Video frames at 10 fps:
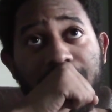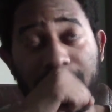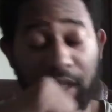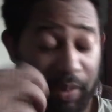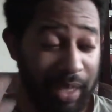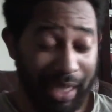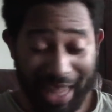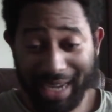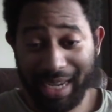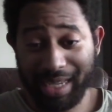Excuse me, and
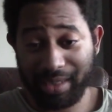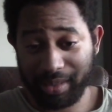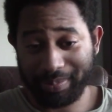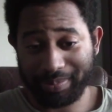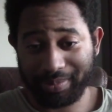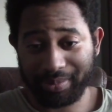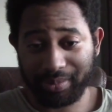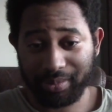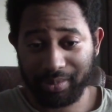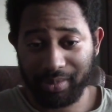that is,
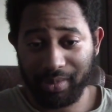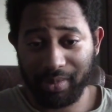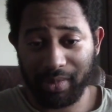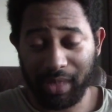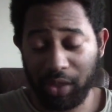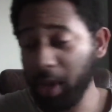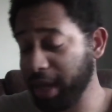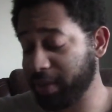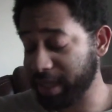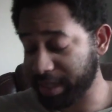you
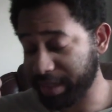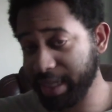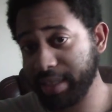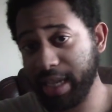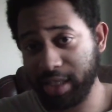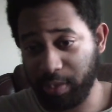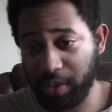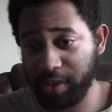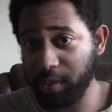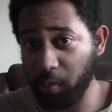either exist as the
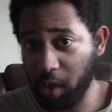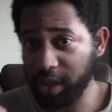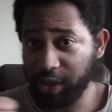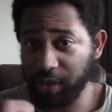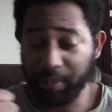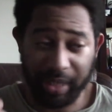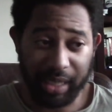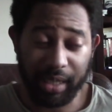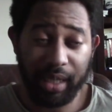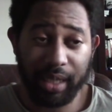person wants you to
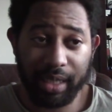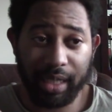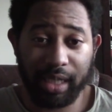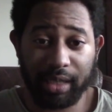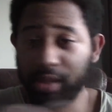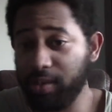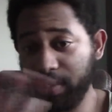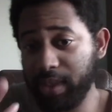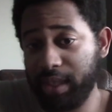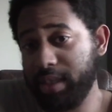be,
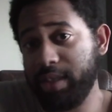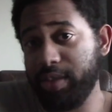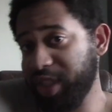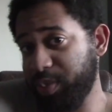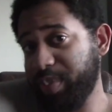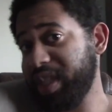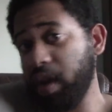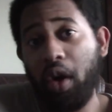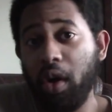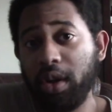so you just be
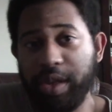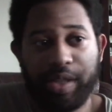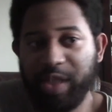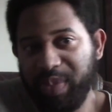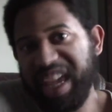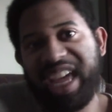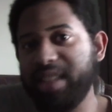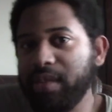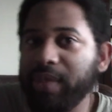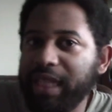tall or you just be
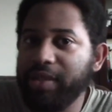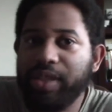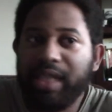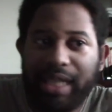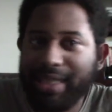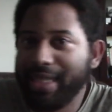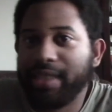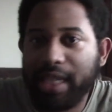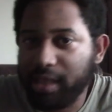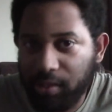handsome, like you just
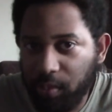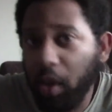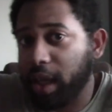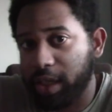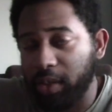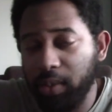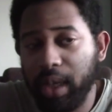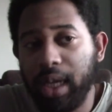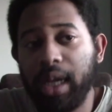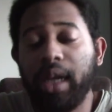exist as they want you,
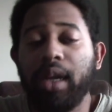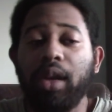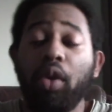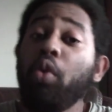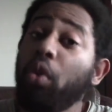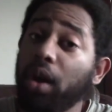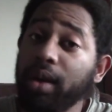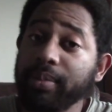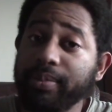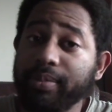or